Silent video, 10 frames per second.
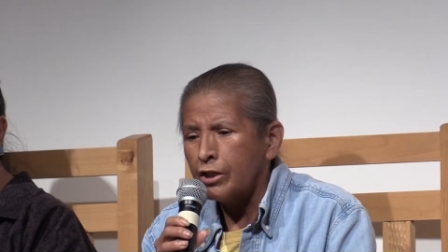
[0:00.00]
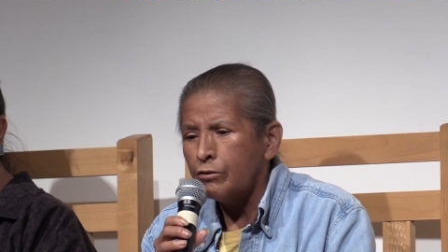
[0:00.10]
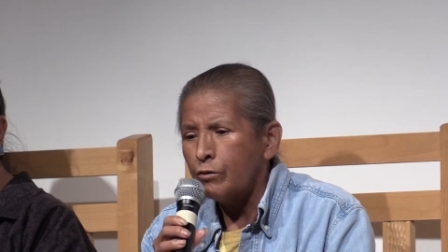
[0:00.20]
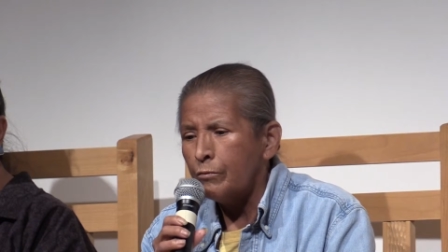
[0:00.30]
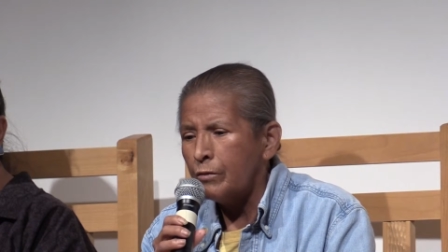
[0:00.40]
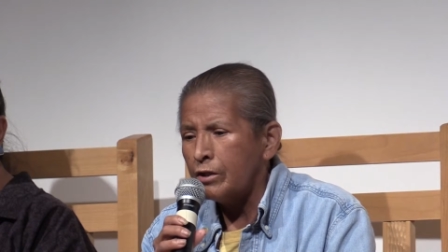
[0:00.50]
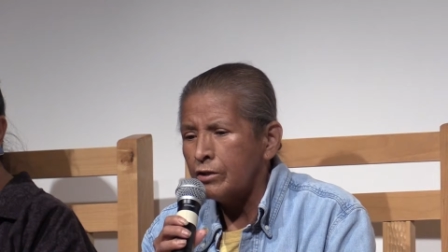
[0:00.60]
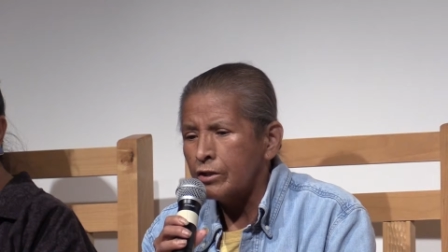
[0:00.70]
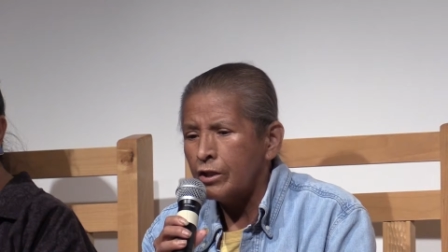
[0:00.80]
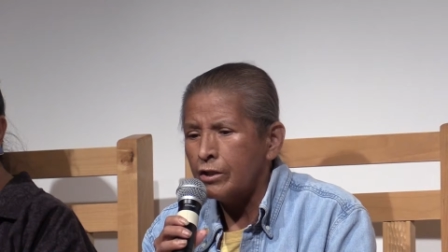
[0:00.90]
equipment
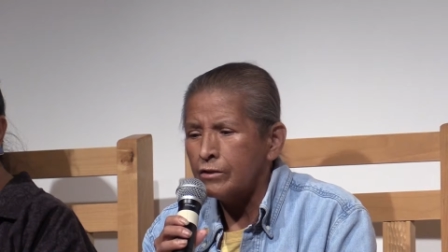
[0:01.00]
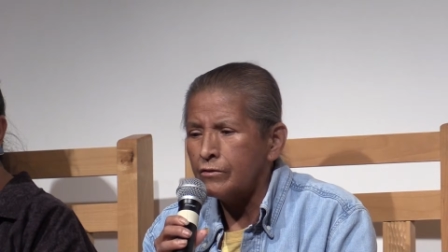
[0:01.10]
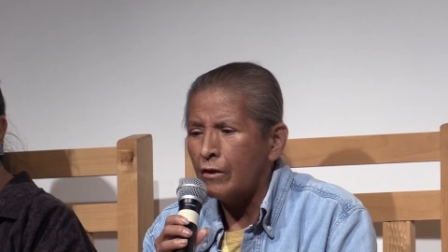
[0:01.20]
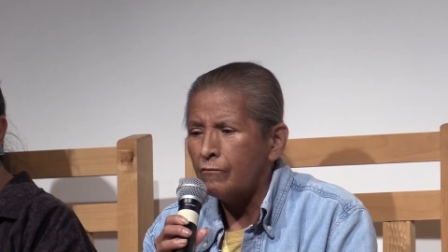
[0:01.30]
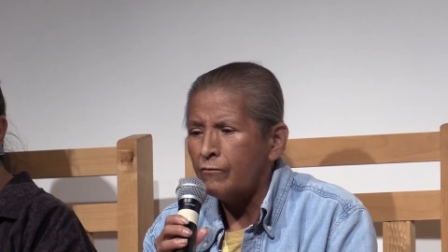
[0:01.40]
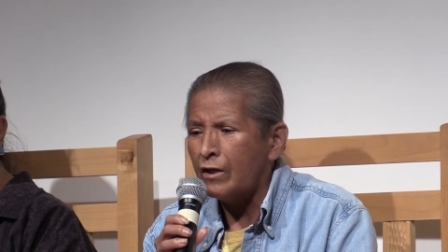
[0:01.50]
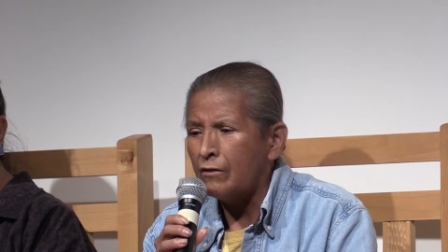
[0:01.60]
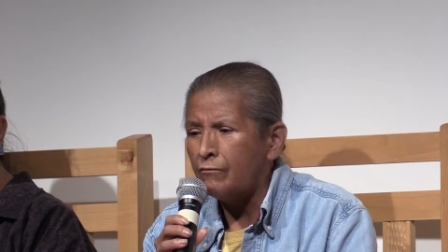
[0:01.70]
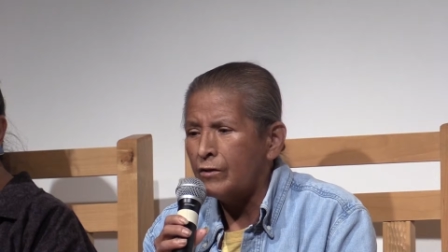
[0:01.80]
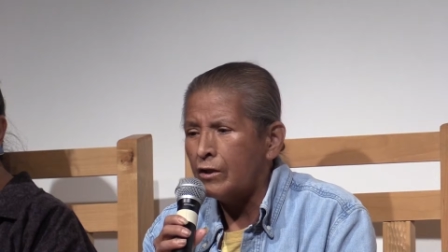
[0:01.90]
and cut his
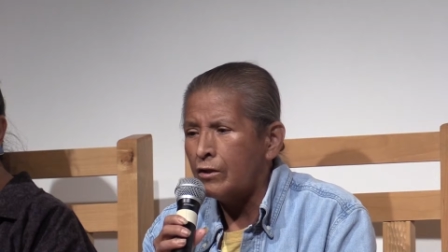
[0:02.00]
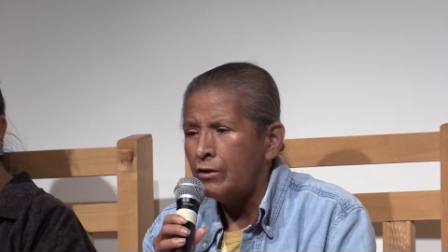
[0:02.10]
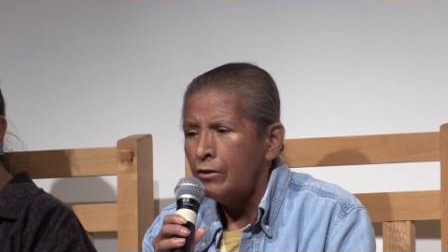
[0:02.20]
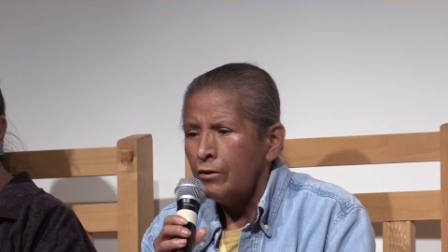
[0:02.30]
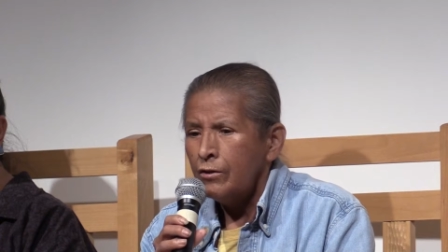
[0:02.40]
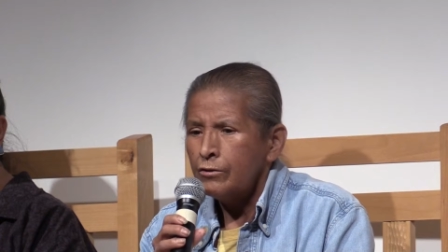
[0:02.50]
alfalfa,